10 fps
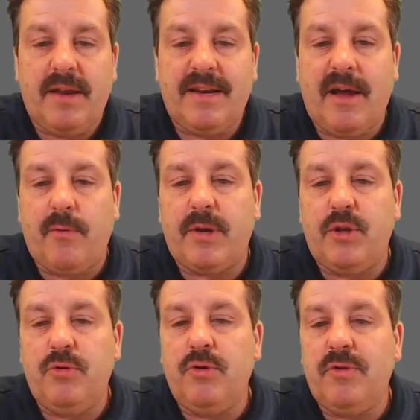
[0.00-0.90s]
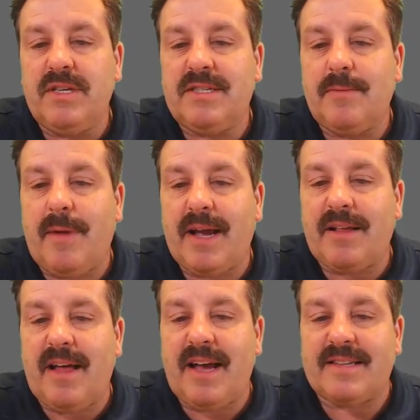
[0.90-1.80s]
Now, when you do this in my
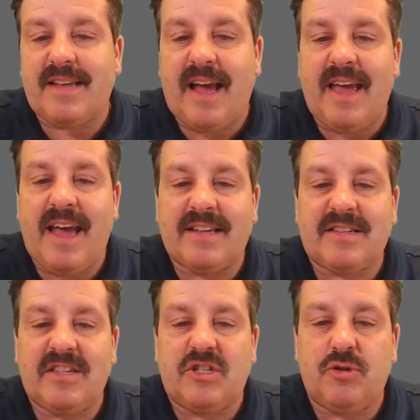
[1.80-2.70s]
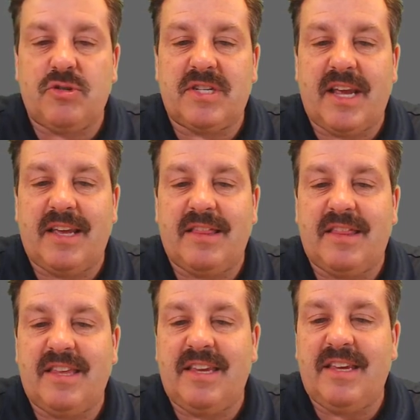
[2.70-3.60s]
class, I ask that you stay
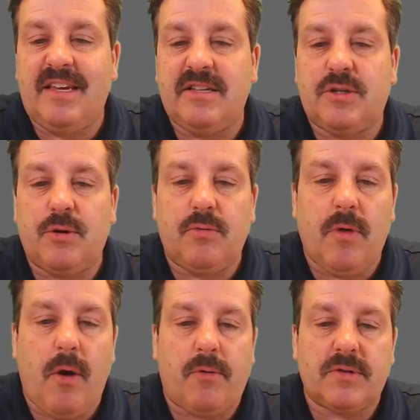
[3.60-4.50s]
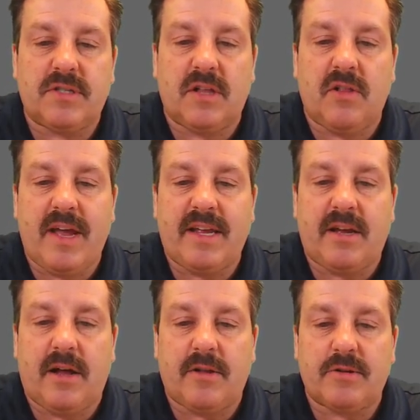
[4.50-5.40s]
in these two rows, the light
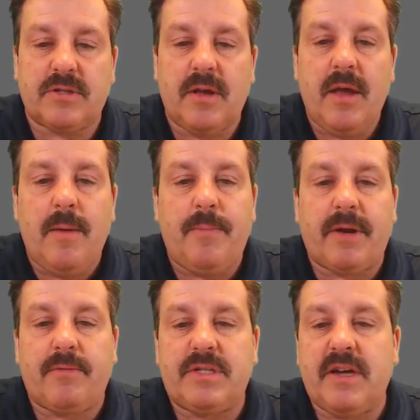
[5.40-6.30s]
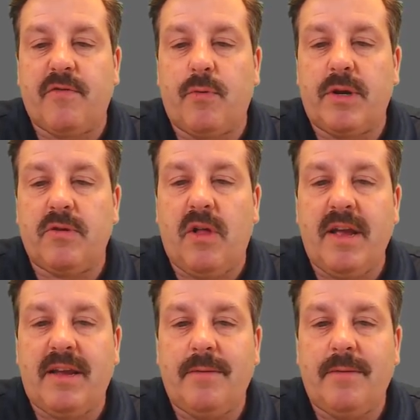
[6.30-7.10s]
colors. Pick whichever one you like,